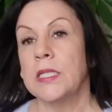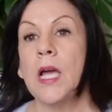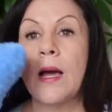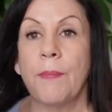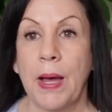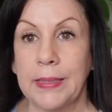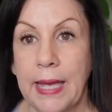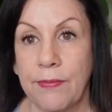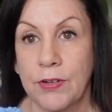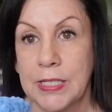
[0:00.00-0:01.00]
talk about
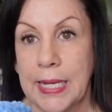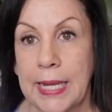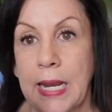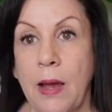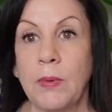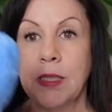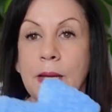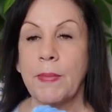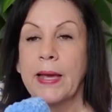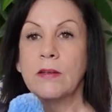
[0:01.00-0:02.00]
that for a second. I went
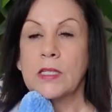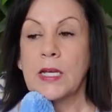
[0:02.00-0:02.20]
to Michael's